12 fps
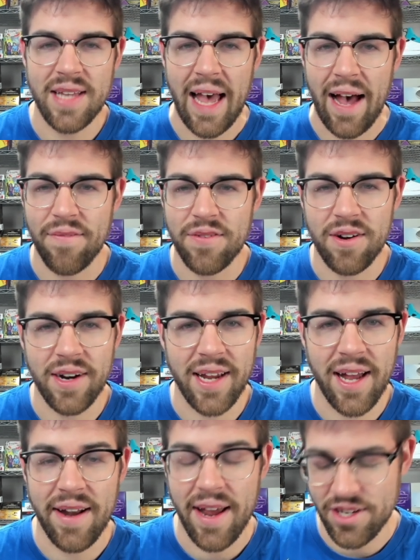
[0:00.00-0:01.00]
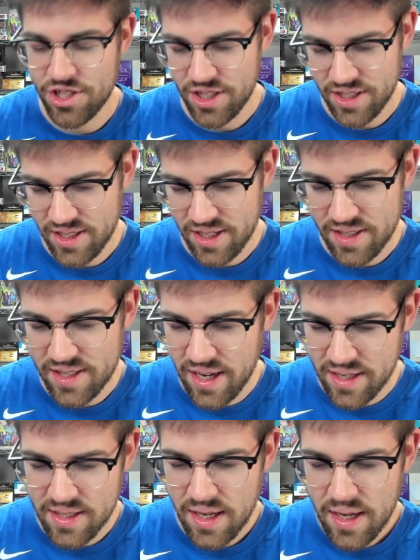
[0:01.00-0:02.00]
after it got an SGC
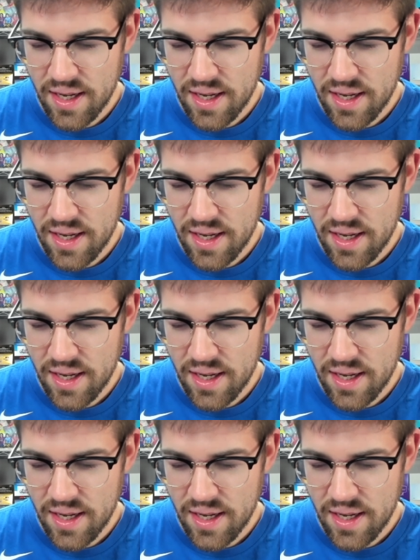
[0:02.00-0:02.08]
6.